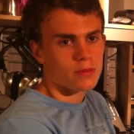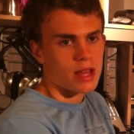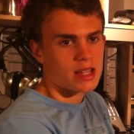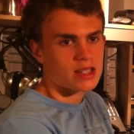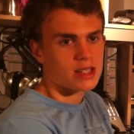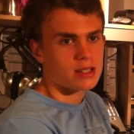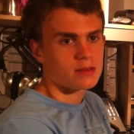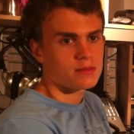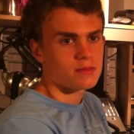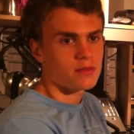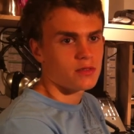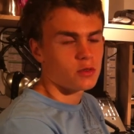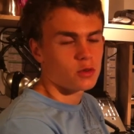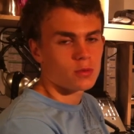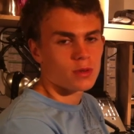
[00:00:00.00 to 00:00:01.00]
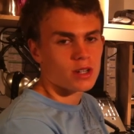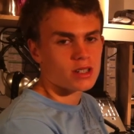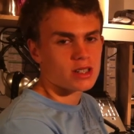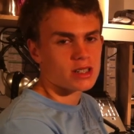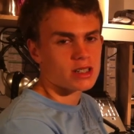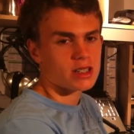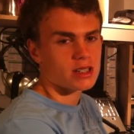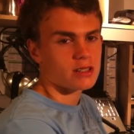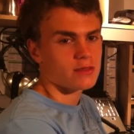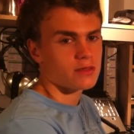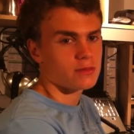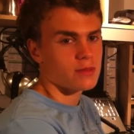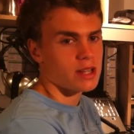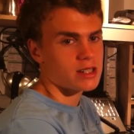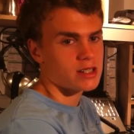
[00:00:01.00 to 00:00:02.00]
Pentium 4 processor from